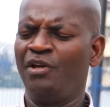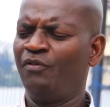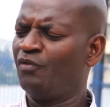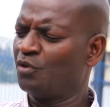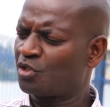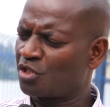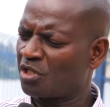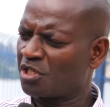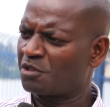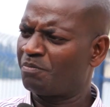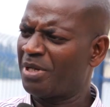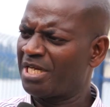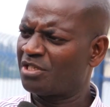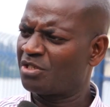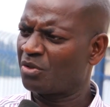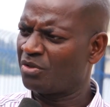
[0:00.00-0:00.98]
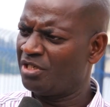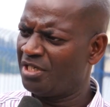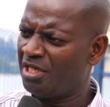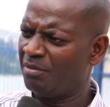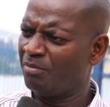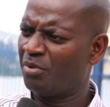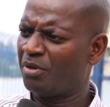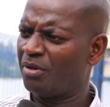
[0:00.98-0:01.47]
If you suspect your
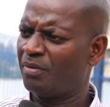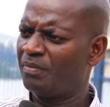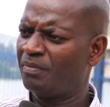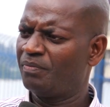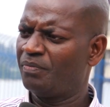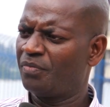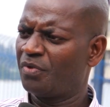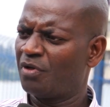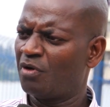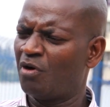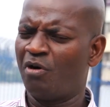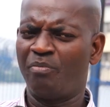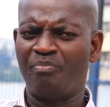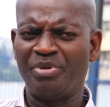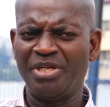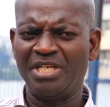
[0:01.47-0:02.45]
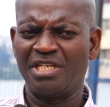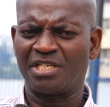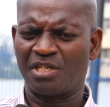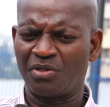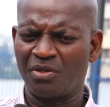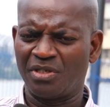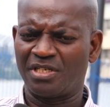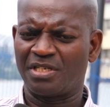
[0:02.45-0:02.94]
neighbor of being a
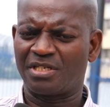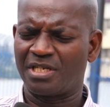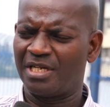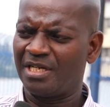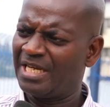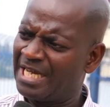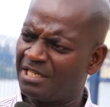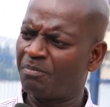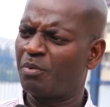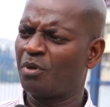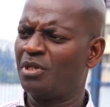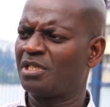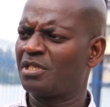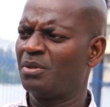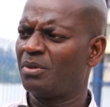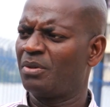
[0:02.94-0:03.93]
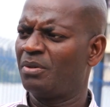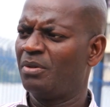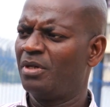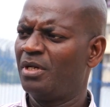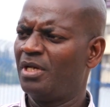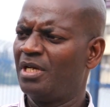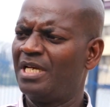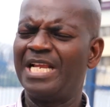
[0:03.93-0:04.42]
security threat, let the police know.
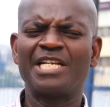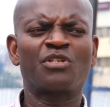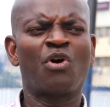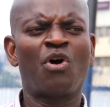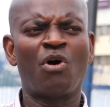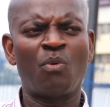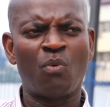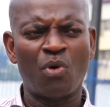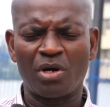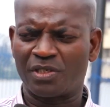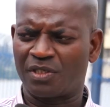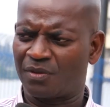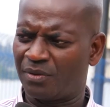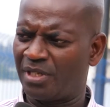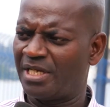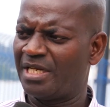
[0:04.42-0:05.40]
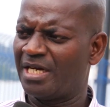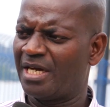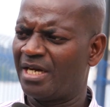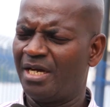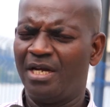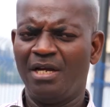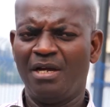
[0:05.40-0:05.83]
Let's all work together.